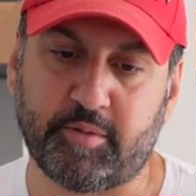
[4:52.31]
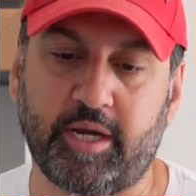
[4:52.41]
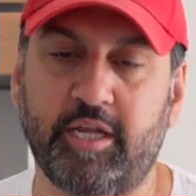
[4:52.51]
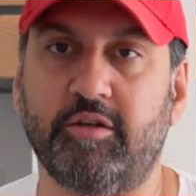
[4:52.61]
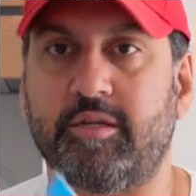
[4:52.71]
We're
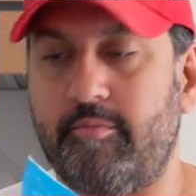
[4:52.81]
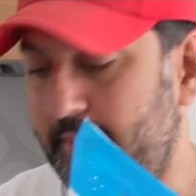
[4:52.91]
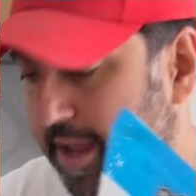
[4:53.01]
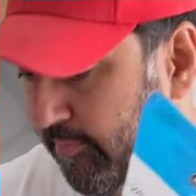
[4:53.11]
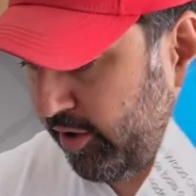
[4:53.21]
going to use some
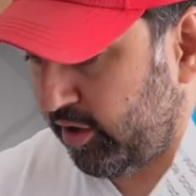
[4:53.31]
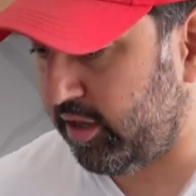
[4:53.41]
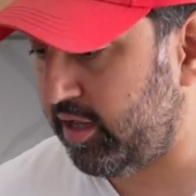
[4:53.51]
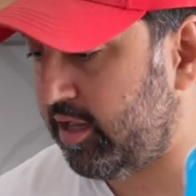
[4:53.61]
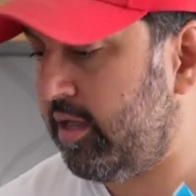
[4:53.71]

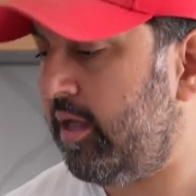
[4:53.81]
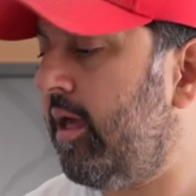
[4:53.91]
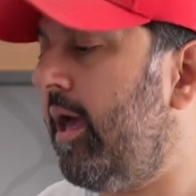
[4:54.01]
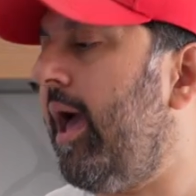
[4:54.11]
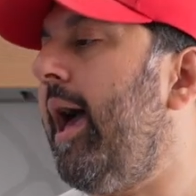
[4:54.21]
maple
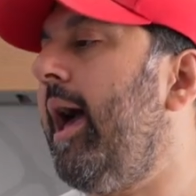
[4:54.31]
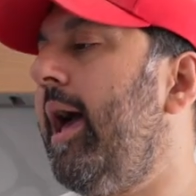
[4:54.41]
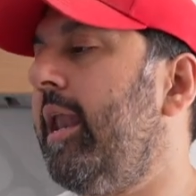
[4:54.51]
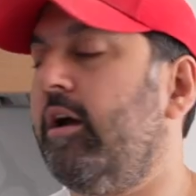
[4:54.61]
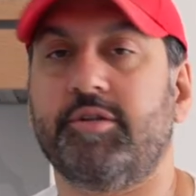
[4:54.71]

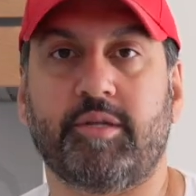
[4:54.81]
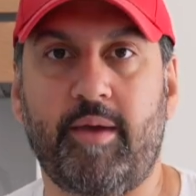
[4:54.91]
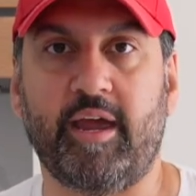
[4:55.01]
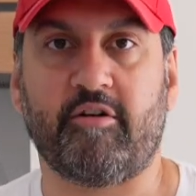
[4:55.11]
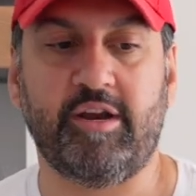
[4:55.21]
and I've got some
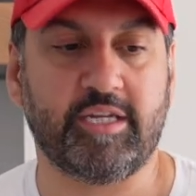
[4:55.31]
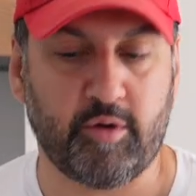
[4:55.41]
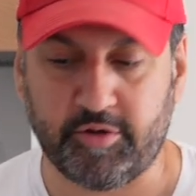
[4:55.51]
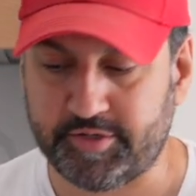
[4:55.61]
hickory as well.